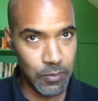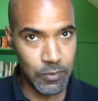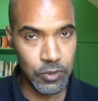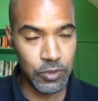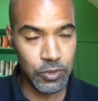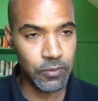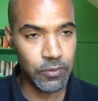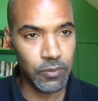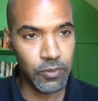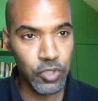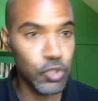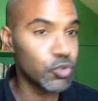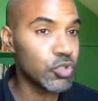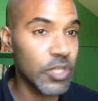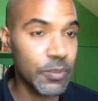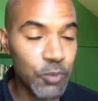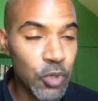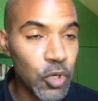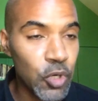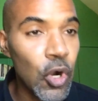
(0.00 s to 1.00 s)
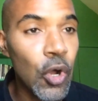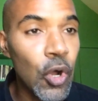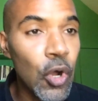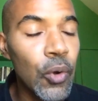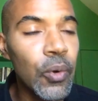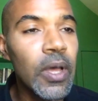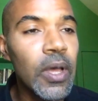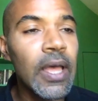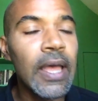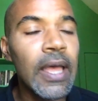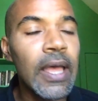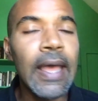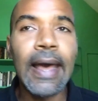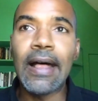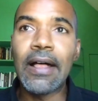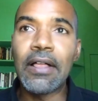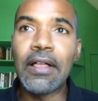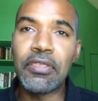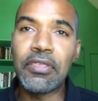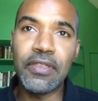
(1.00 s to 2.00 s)
new Jim Crow,
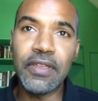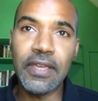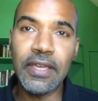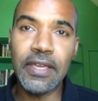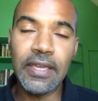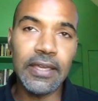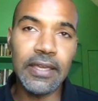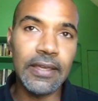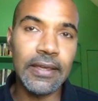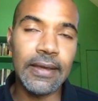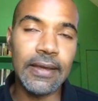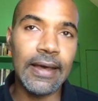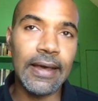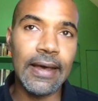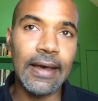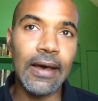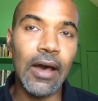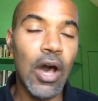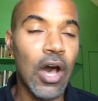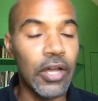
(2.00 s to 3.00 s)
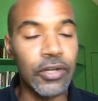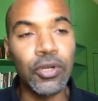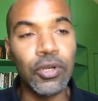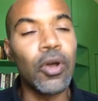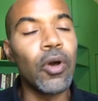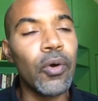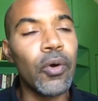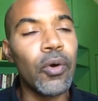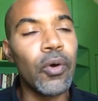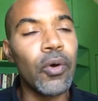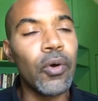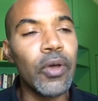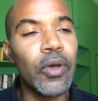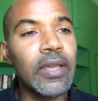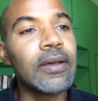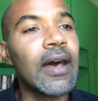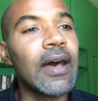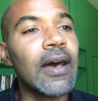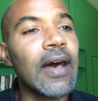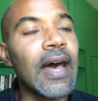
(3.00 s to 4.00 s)
uh, the uh,
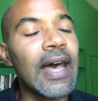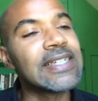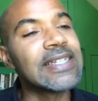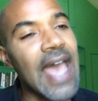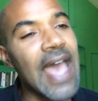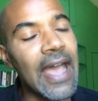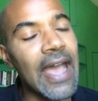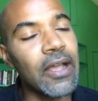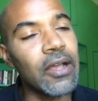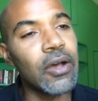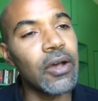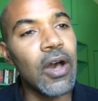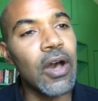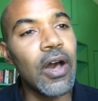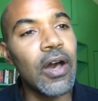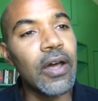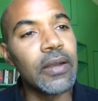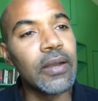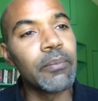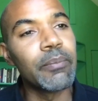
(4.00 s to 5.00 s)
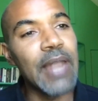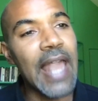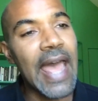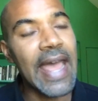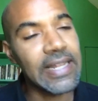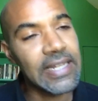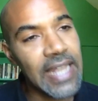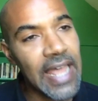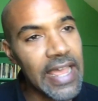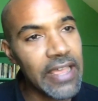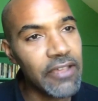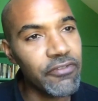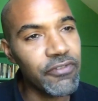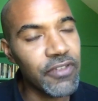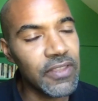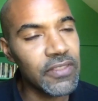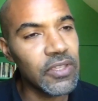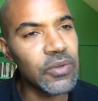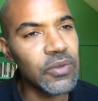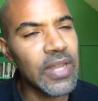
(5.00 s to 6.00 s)
ongoing uh, attack on Black life
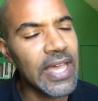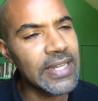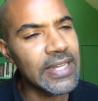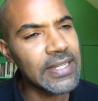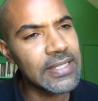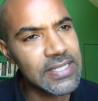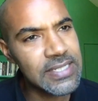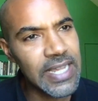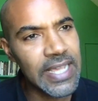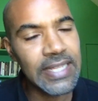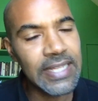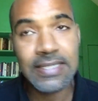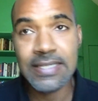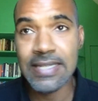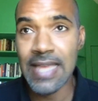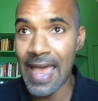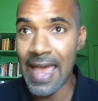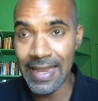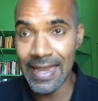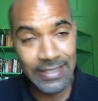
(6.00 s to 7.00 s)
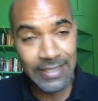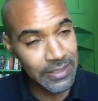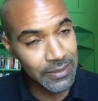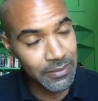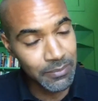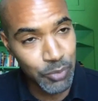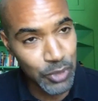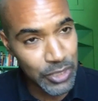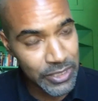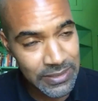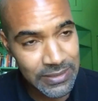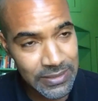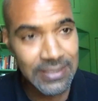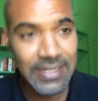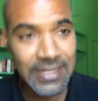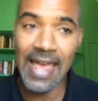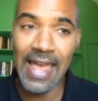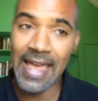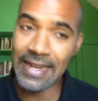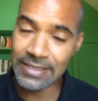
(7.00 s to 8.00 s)
in the United States and in
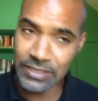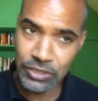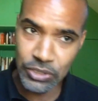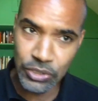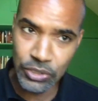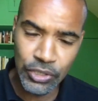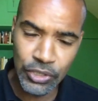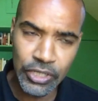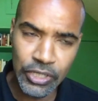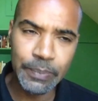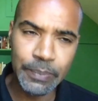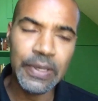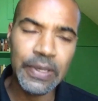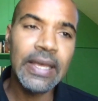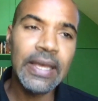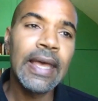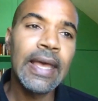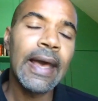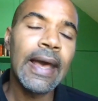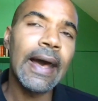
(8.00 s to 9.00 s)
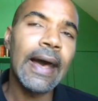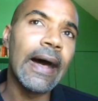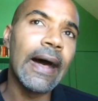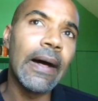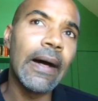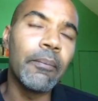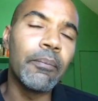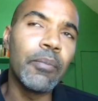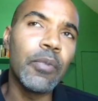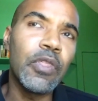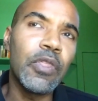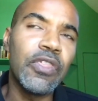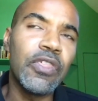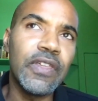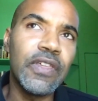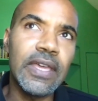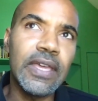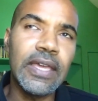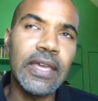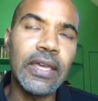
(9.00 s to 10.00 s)
Britain and in Europe, um,
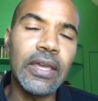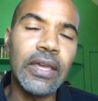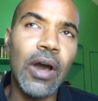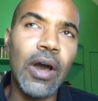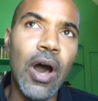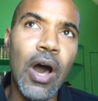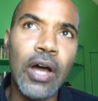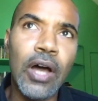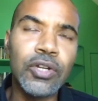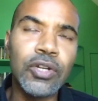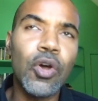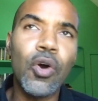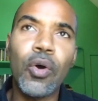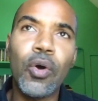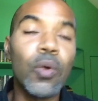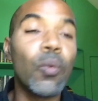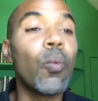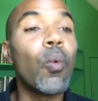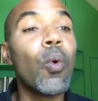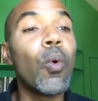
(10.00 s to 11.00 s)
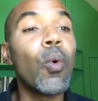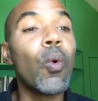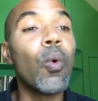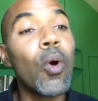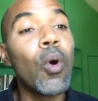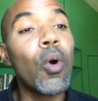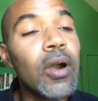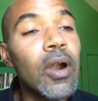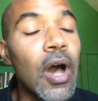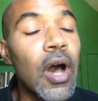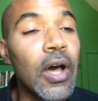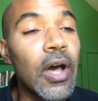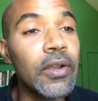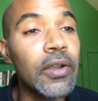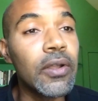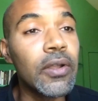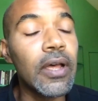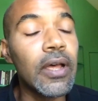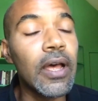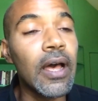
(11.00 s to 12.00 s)
the ongoing war
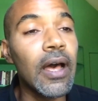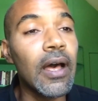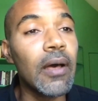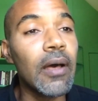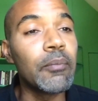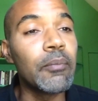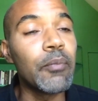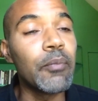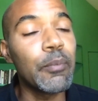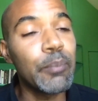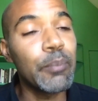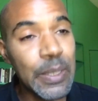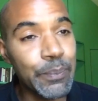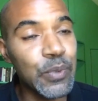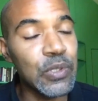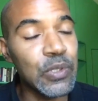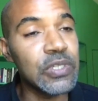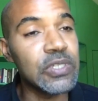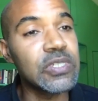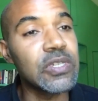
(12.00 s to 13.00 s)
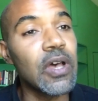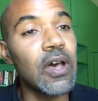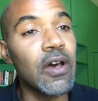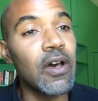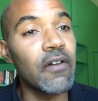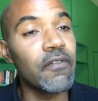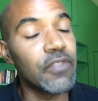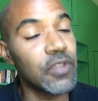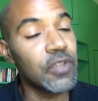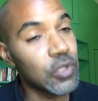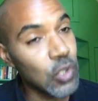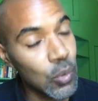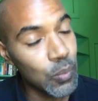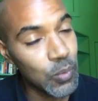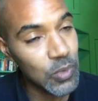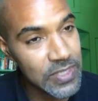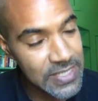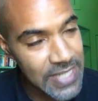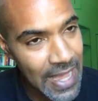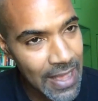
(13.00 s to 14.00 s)
on um, peoples of the
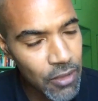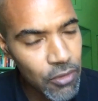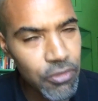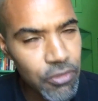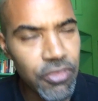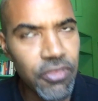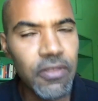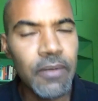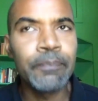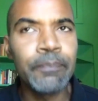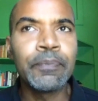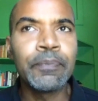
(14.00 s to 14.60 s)
global South,